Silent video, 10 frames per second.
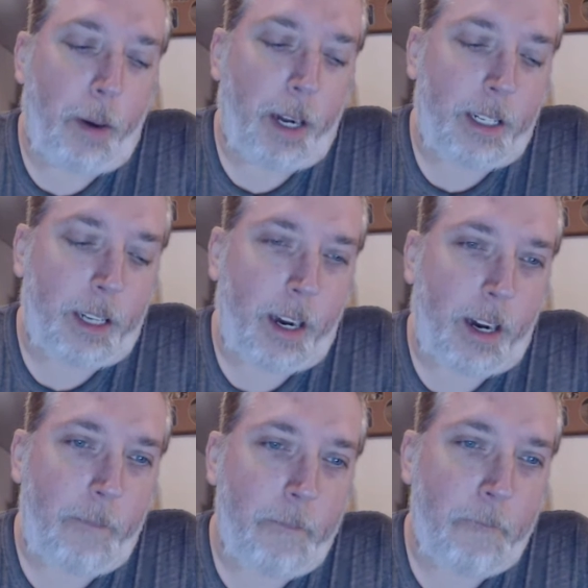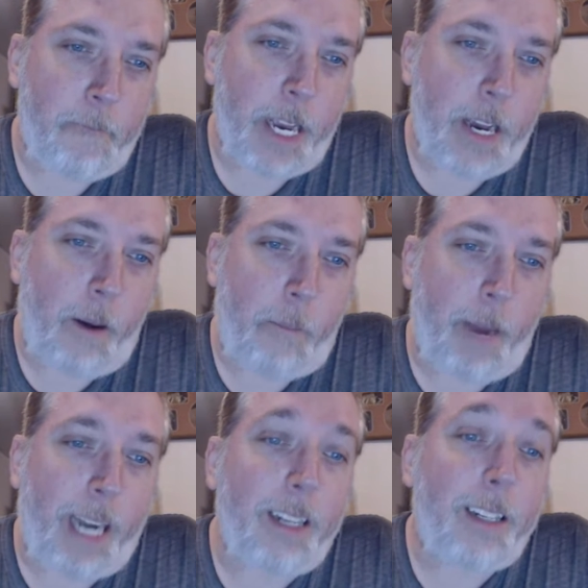But
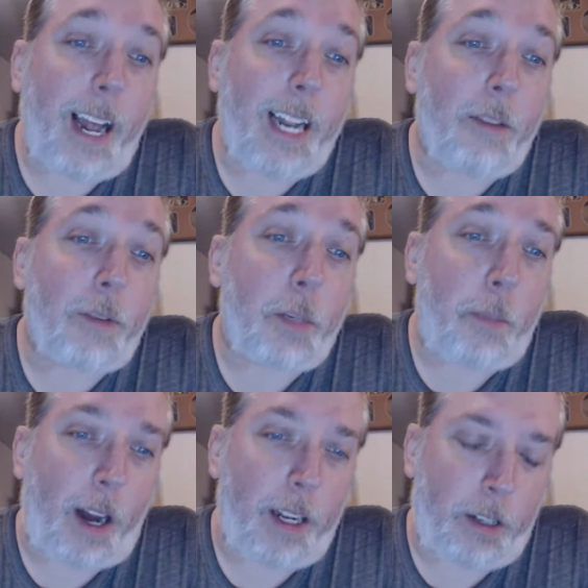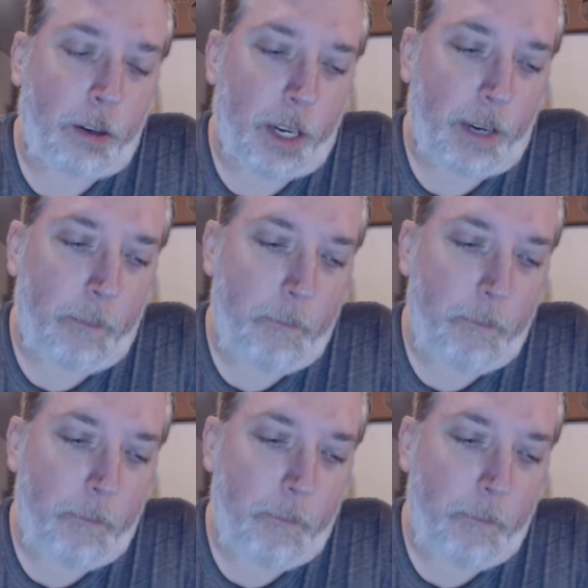Mike decided to respond to it,